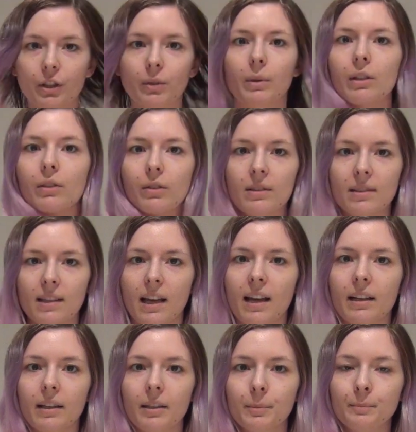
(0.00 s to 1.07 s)
show you what it looks
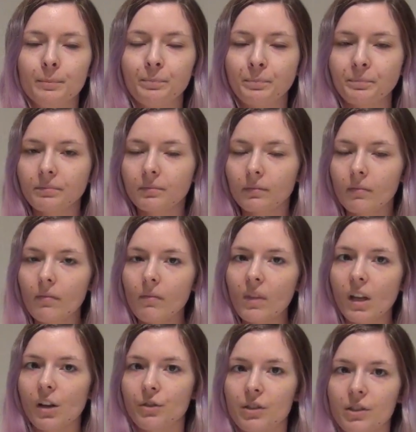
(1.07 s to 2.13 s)
like.
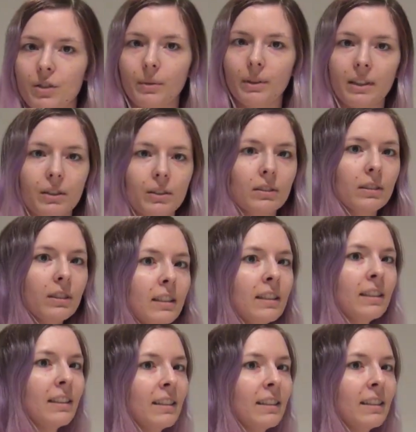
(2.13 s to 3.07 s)
I'll just do a little